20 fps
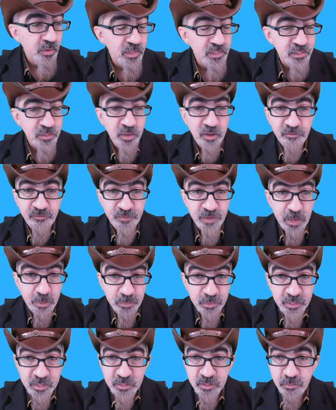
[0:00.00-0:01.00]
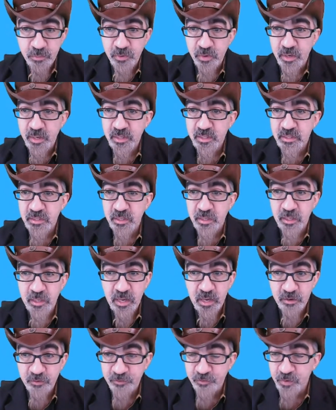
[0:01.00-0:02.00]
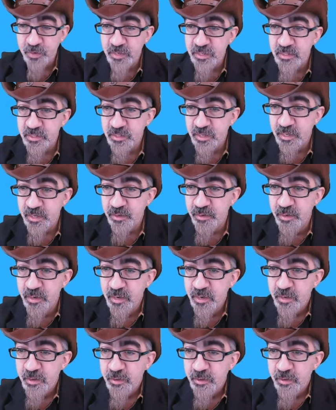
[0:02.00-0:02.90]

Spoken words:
still have family in the Bronx and a lot of friends there.